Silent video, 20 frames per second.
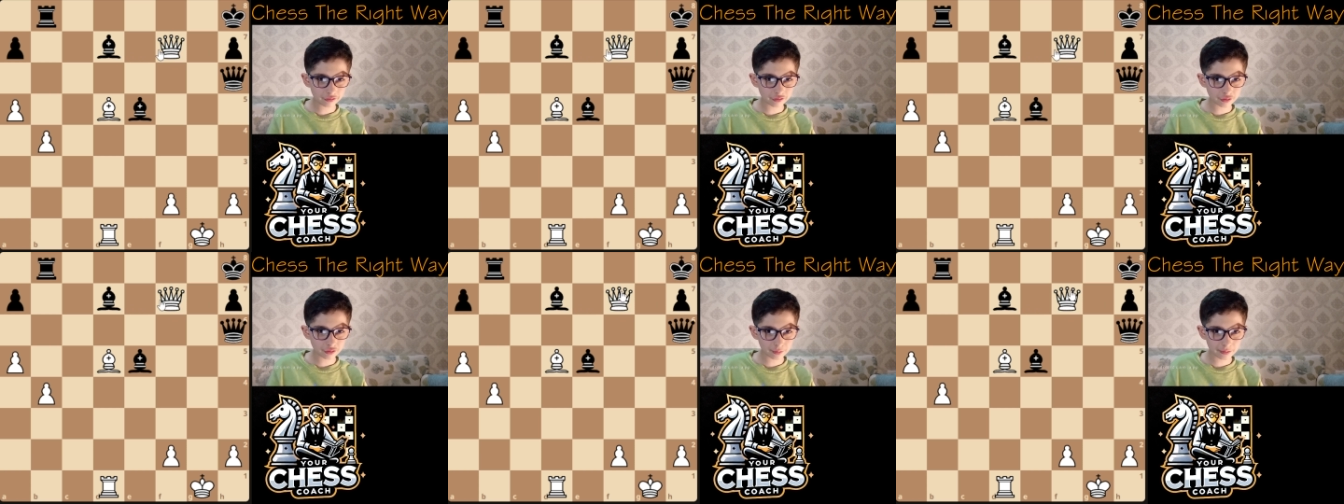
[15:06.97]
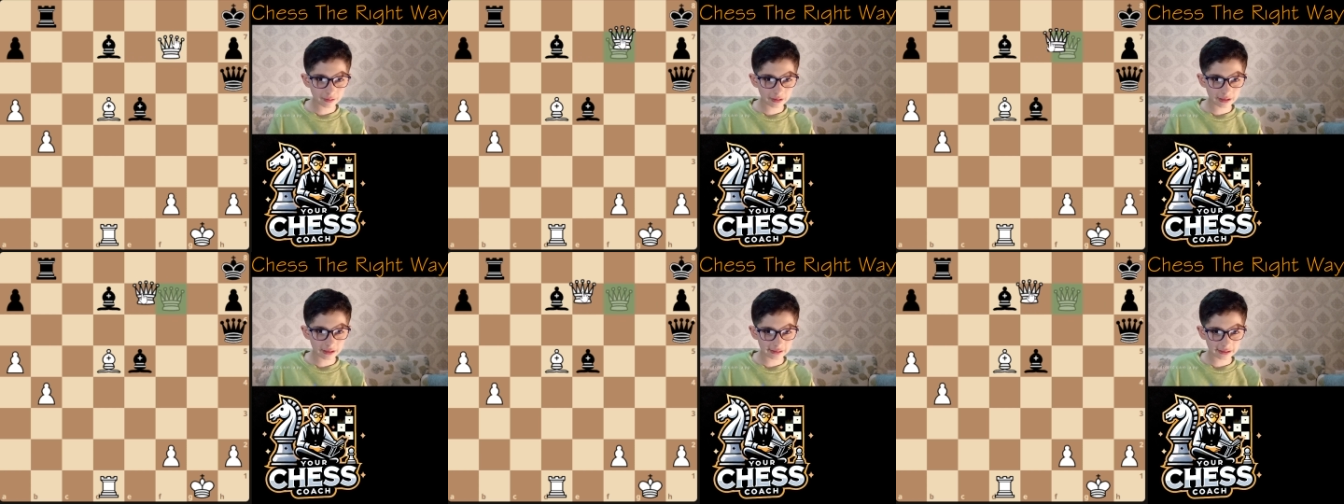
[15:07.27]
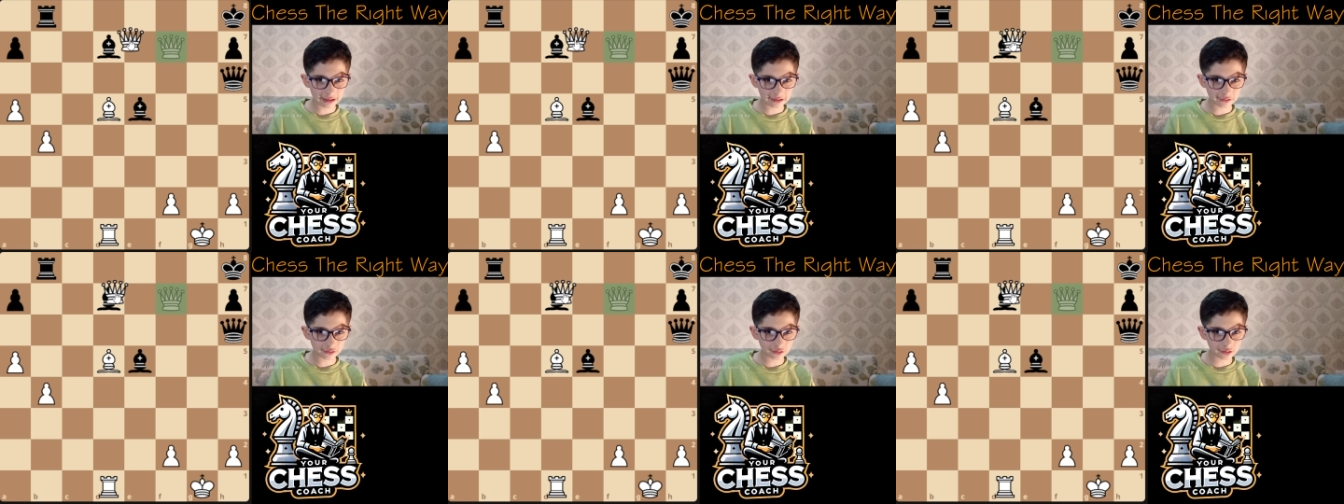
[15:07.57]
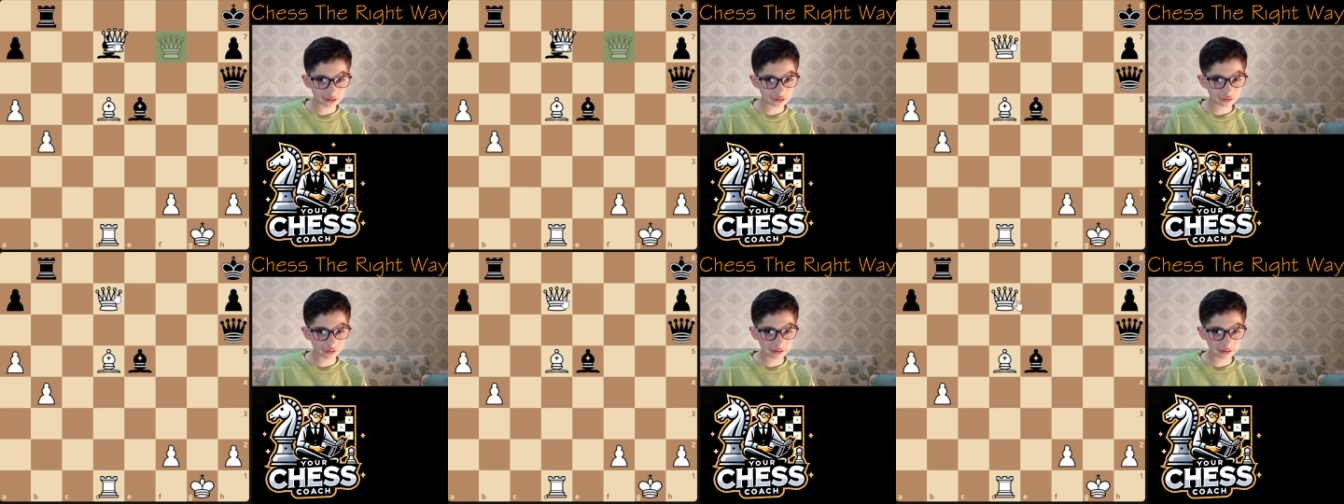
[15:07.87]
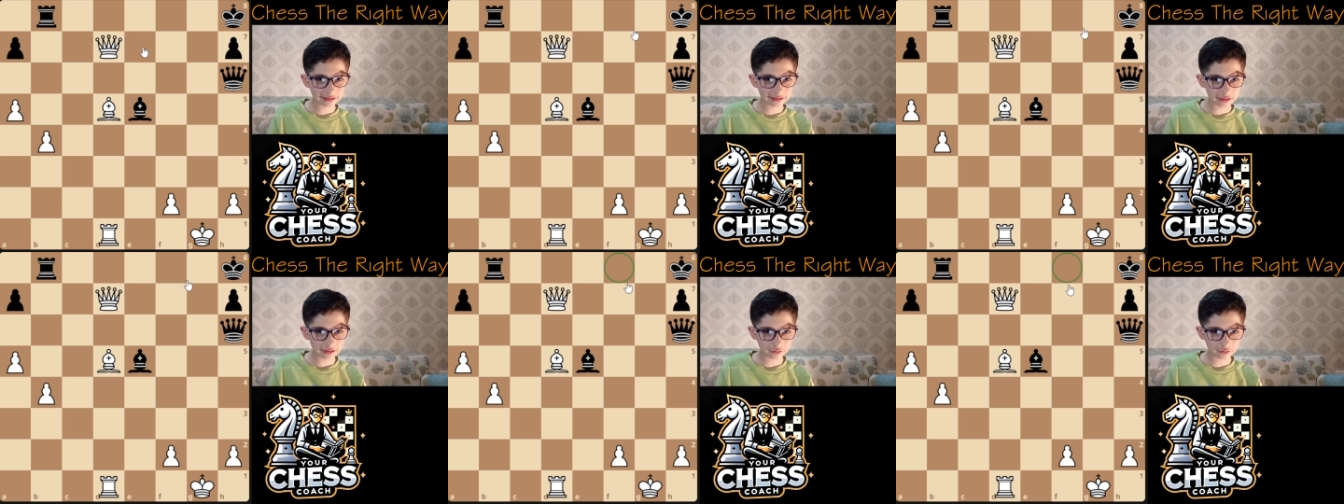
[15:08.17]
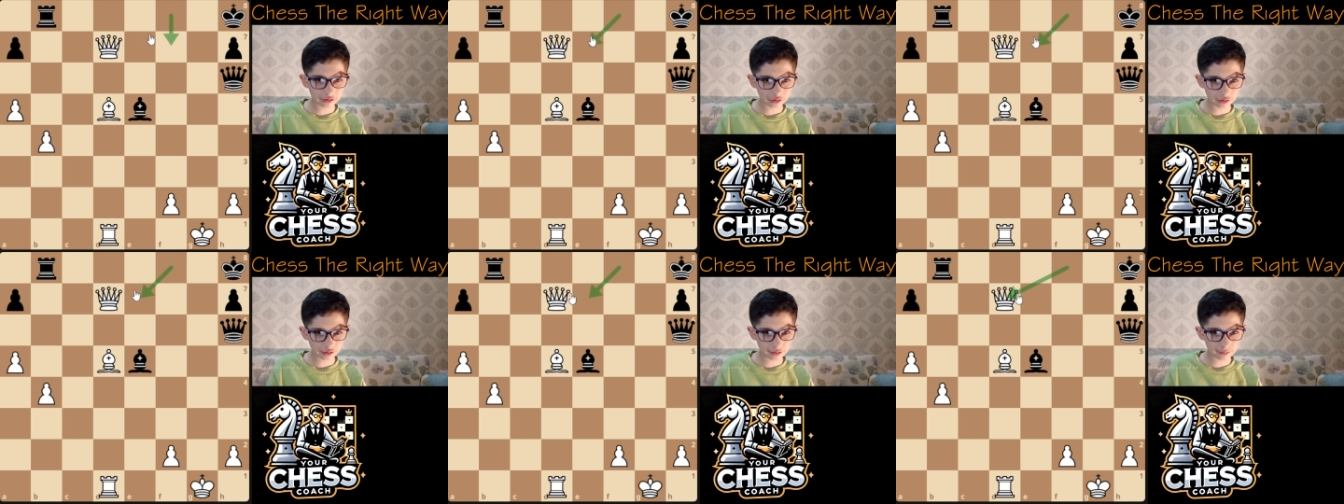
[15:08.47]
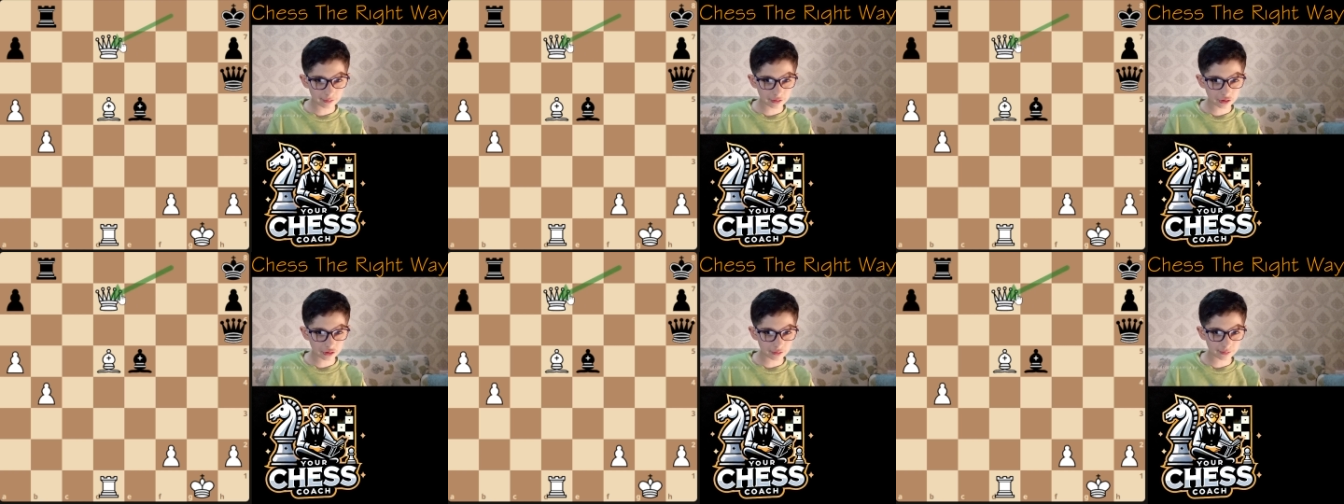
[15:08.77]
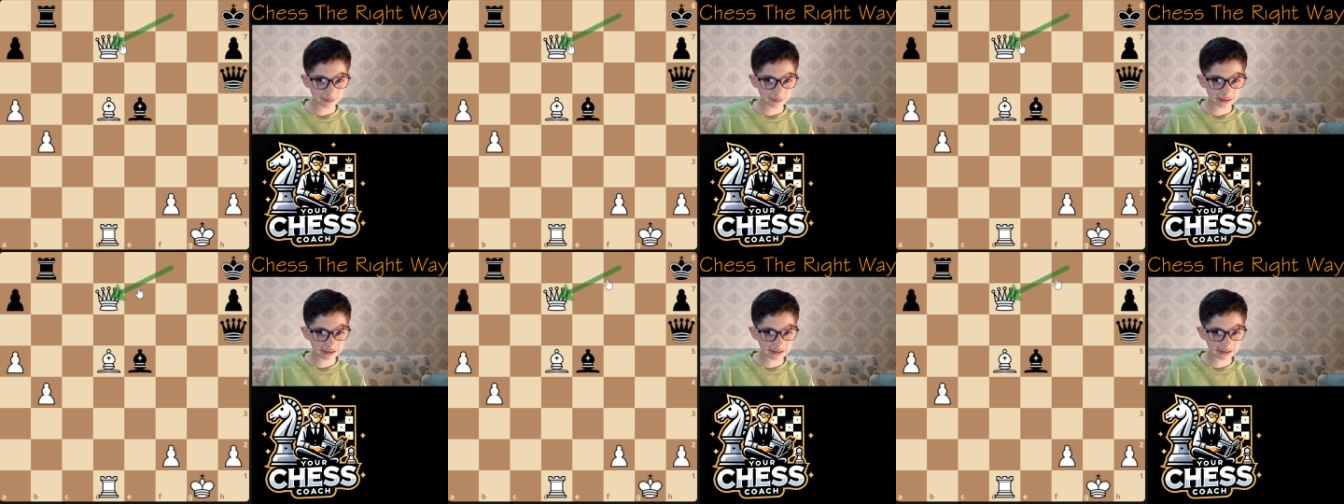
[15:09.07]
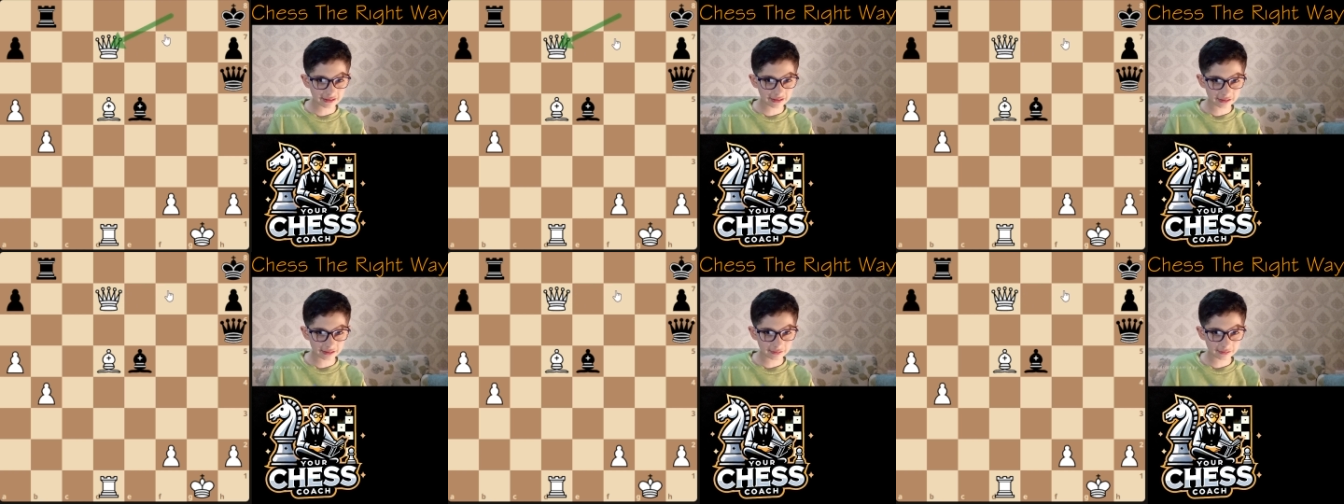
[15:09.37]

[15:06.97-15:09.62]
so black had to retreat and we took the bishop. Easy.